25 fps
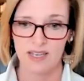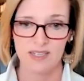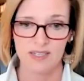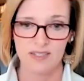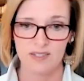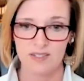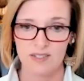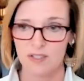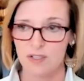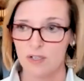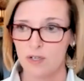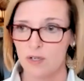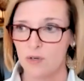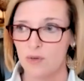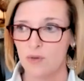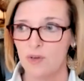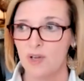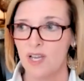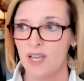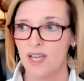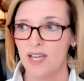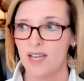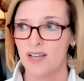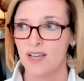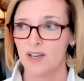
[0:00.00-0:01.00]
And, you know,
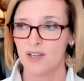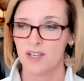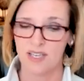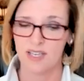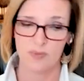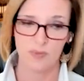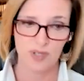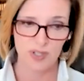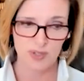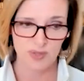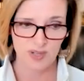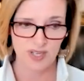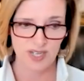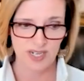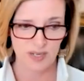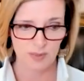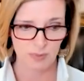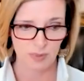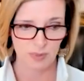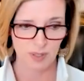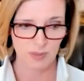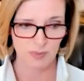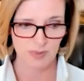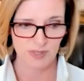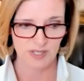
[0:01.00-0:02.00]
when you get
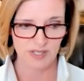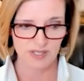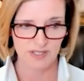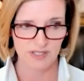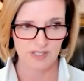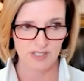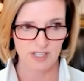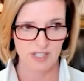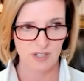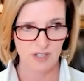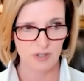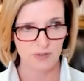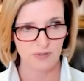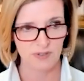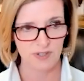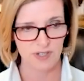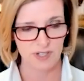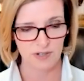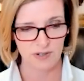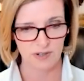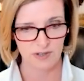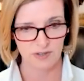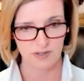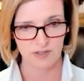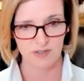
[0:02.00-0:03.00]
on purpose and you
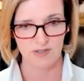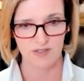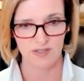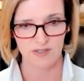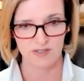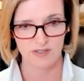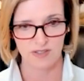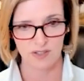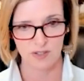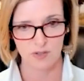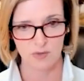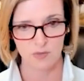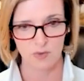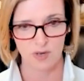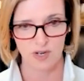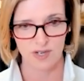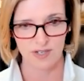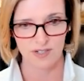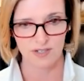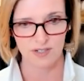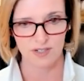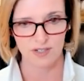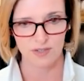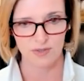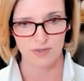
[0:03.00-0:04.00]
figure out the thing that you
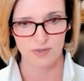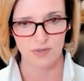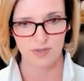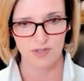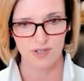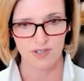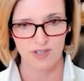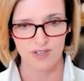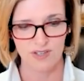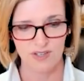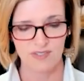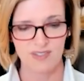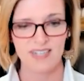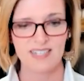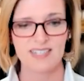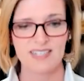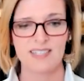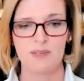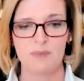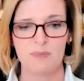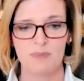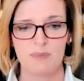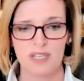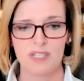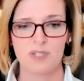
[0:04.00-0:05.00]
want to do, that's
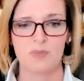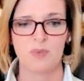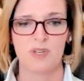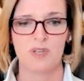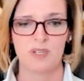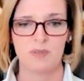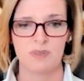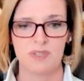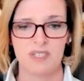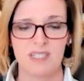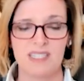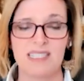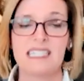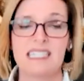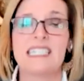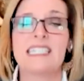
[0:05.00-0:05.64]
the best way to be